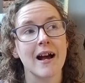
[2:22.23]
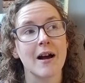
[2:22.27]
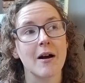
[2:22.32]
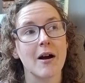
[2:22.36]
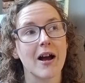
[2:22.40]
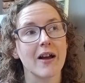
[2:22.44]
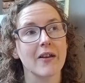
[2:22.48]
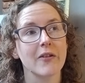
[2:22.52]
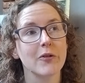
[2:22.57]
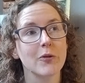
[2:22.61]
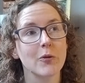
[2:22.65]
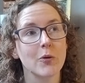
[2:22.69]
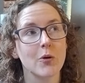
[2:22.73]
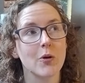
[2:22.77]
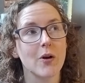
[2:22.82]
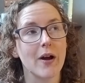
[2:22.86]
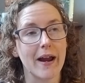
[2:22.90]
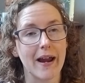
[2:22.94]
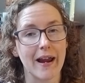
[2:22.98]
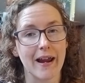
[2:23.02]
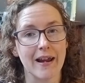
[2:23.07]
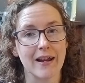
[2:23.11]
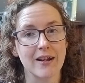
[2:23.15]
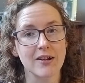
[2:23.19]
I
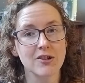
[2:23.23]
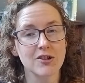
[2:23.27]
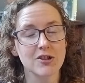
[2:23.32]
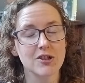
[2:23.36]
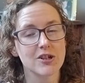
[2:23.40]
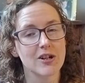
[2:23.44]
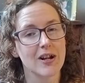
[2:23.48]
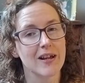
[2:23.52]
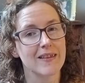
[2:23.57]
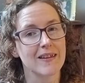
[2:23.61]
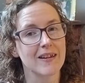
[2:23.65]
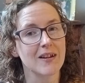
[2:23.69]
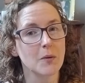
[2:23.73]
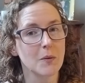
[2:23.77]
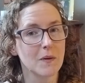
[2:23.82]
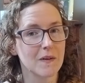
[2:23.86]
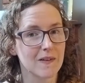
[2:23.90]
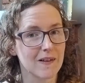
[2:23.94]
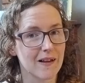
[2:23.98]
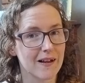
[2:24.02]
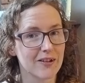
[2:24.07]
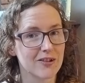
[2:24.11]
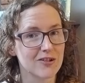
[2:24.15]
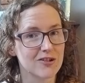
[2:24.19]
saw Ange, I think it
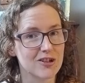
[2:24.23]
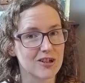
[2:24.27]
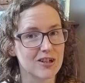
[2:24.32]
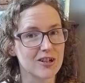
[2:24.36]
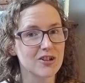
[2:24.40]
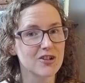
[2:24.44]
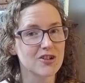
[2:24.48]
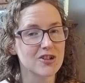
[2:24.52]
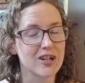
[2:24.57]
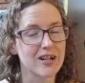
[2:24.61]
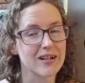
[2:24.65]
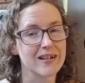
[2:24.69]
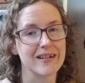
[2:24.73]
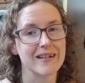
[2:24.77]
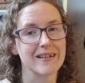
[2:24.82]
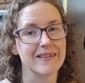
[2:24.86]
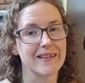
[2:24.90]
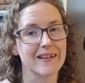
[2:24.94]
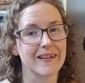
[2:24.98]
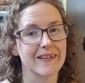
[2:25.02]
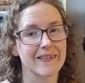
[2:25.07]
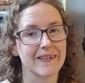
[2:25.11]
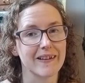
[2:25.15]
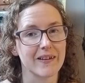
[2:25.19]
was last year, she
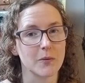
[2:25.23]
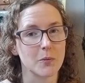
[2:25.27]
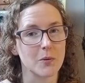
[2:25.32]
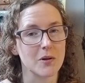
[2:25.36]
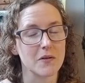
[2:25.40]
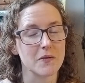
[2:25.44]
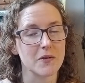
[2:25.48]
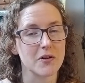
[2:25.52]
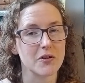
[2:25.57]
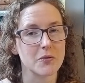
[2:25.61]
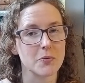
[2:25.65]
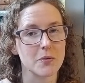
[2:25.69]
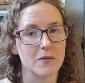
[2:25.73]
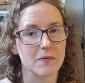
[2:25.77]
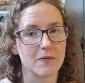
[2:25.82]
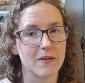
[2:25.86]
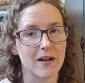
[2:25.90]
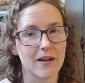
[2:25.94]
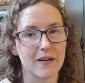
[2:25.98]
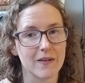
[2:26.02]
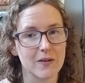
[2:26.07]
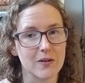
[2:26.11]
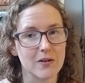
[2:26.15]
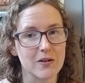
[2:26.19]
did this as one of her 12
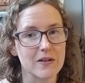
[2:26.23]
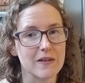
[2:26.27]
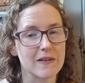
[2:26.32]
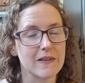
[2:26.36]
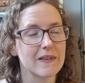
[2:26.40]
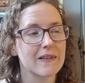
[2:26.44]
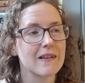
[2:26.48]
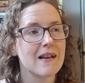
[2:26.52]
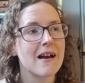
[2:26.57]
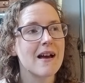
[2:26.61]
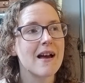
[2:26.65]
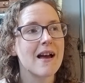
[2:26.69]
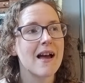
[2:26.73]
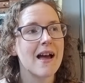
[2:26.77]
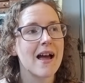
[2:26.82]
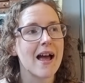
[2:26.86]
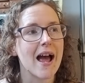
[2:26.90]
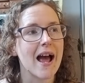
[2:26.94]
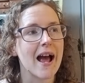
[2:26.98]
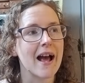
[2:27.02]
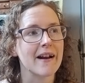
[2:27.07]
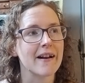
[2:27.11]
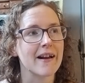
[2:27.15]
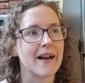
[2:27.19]
cast-ons,
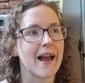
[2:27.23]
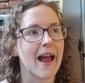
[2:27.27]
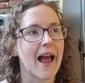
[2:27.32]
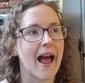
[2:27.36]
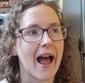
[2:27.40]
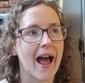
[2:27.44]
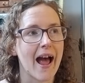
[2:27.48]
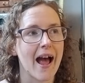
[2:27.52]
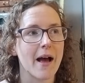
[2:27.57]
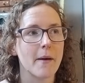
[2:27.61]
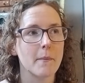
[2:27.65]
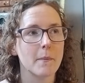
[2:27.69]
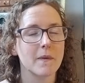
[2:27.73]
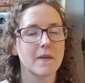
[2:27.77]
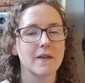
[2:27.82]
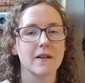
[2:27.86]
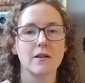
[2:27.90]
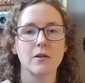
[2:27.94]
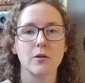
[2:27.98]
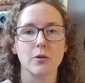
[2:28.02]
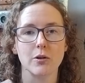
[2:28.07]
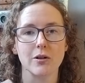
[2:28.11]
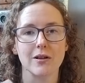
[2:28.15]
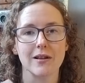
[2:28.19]
and I
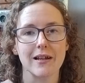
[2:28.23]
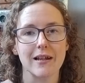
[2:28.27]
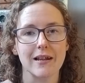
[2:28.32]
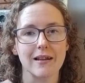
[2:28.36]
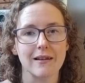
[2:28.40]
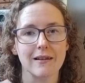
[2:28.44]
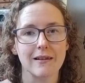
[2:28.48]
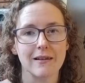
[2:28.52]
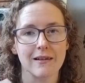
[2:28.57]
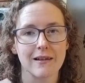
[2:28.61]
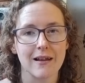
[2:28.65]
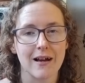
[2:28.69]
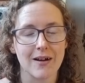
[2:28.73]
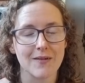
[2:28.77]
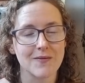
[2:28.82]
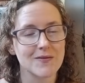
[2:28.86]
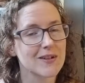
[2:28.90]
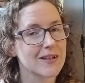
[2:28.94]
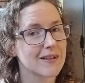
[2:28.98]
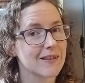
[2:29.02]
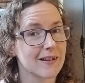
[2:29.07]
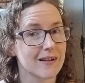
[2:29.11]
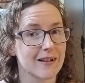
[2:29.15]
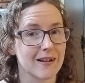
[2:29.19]
absolutely
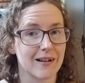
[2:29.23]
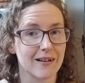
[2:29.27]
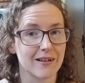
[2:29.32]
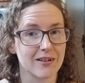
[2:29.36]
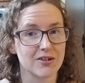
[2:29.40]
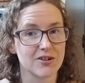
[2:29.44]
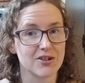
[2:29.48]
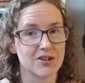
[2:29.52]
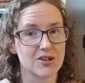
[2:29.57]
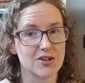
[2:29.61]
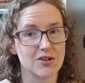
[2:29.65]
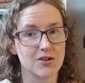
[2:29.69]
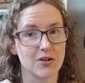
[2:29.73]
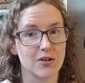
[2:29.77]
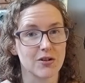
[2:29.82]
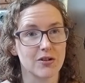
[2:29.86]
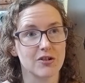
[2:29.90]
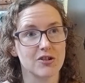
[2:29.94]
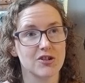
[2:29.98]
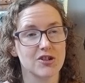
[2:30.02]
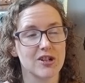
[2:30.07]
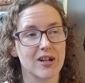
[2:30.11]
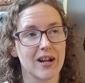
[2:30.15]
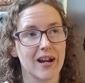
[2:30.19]
loved the colours she
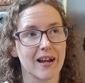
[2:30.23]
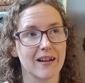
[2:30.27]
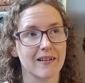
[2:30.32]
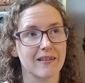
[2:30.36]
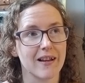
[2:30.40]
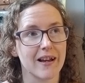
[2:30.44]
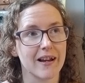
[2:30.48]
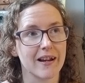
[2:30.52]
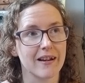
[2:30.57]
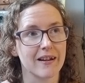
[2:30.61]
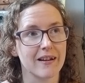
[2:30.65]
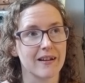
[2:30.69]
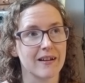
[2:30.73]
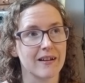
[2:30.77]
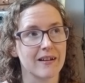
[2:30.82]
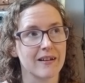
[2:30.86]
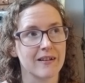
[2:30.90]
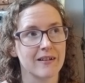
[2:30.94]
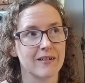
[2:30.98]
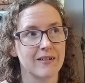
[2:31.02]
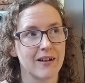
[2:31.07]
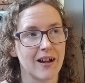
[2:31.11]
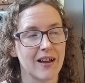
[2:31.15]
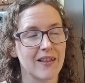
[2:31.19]
chose. She had like
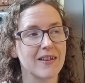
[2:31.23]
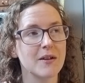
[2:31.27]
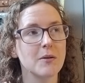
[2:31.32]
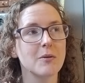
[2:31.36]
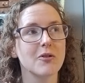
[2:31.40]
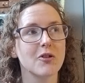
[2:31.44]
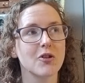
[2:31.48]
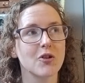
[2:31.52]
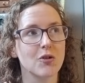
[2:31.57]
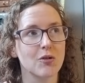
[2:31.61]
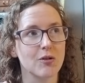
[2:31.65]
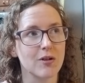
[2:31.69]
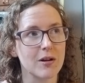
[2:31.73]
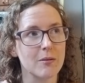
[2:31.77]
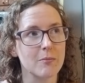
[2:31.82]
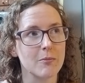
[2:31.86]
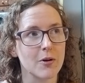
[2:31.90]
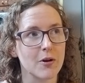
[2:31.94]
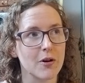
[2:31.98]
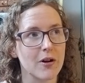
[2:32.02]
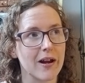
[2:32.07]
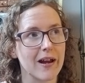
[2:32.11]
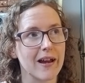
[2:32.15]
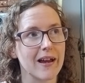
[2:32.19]
I think it was a cream
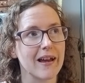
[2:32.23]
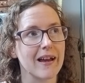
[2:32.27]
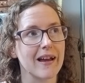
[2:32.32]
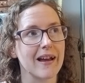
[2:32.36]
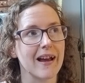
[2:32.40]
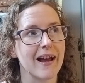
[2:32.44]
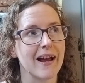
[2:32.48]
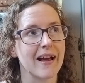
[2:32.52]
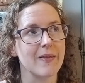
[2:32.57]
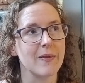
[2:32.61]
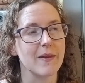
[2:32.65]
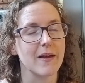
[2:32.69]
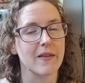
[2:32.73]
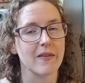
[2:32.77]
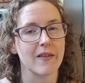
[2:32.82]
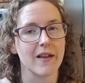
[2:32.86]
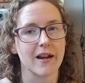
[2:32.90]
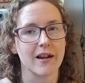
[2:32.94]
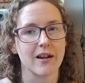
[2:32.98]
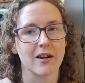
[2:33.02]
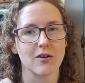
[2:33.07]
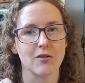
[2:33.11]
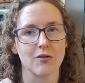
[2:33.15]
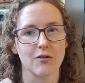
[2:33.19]
mohair and then
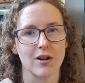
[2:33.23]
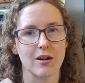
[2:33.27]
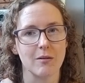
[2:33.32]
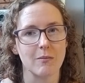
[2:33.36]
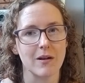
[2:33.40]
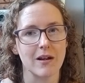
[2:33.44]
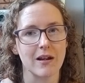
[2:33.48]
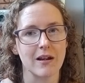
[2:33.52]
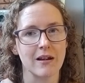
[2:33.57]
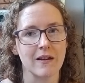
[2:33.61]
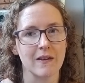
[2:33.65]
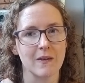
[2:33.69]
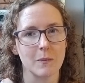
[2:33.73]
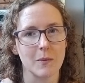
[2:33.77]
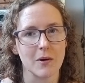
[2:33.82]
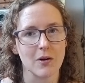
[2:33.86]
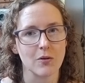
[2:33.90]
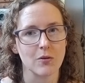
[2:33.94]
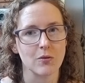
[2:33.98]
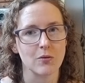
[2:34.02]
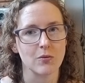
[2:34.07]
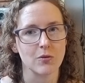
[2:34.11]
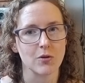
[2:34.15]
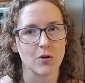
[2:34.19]
like a creamy
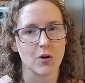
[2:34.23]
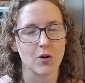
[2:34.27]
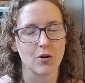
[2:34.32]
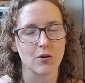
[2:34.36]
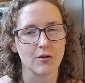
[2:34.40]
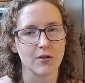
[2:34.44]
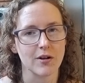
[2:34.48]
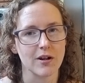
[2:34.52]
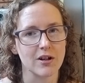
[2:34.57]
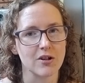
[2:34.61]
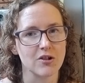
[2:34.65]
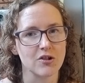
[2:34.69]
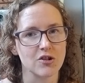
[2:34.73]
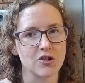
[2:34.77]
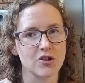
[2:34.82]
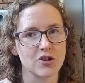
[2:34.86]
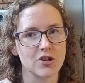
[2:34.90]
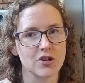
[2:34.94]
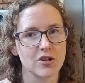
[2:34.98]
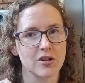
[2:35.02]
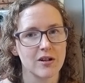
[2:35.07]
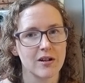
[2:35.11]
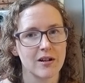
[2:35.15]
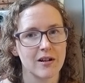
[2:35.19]
speckled
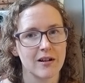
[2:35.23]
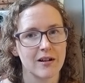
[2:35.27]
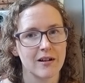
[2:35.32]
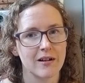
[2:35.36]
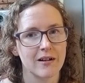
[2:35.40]
orange